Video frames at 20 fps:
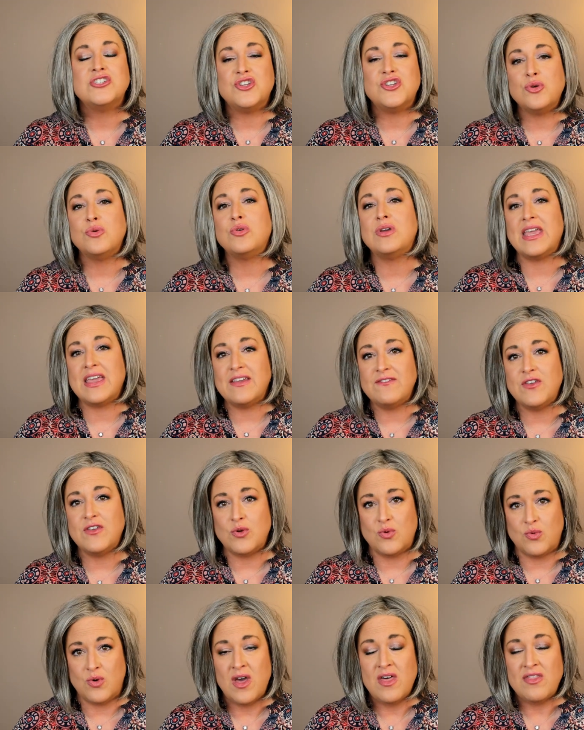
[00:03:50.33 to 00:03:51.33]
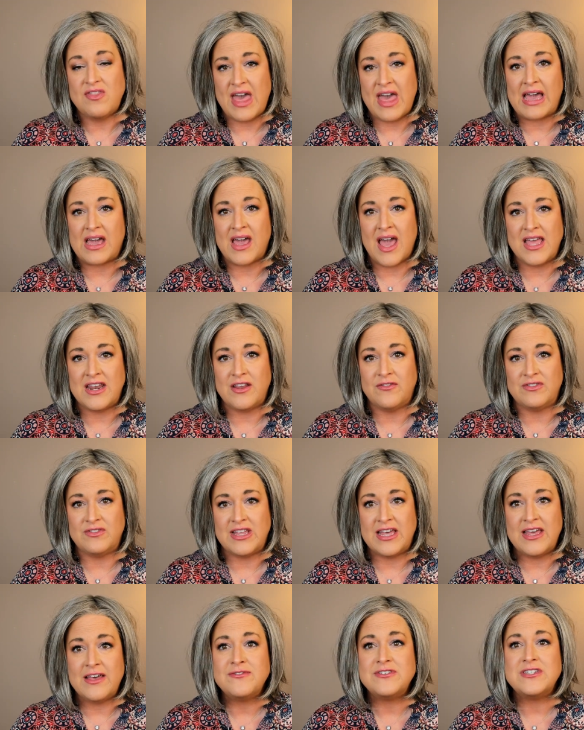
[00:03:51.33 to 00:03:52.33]
to give you that kind of
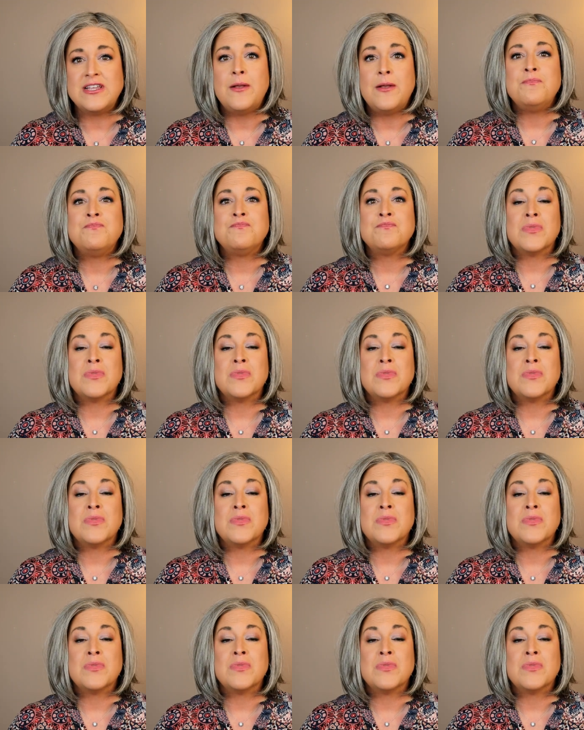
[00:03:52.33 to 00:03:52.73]
lift